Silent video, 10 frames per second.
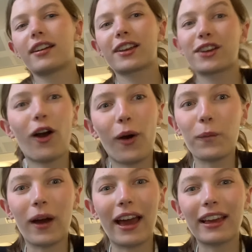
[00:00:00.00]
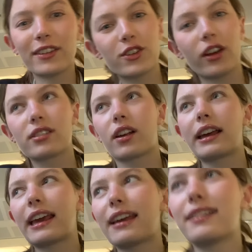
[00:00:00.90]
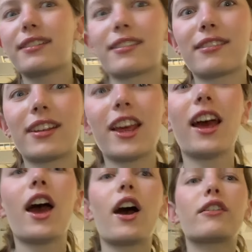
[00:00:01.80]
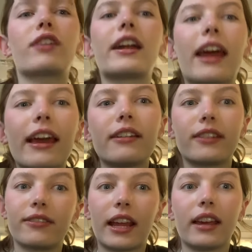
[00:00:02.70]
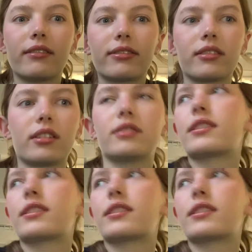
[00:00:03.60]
Can't wait. So excited. Friday 15th of